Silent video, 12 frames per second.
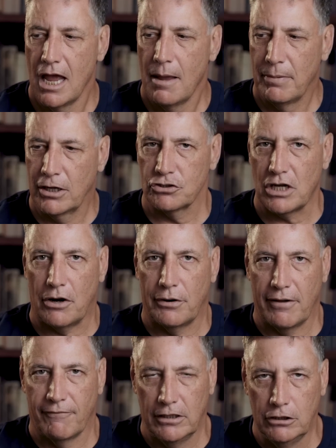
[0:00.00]
because our
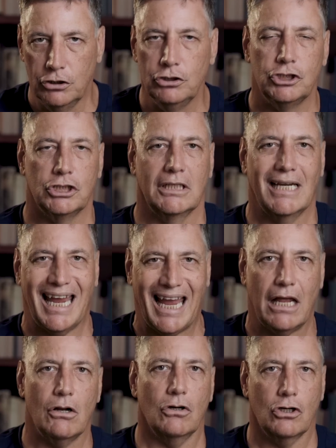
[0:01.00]
evolution
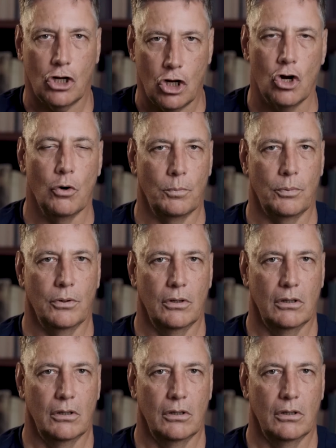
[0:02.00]
cannot cope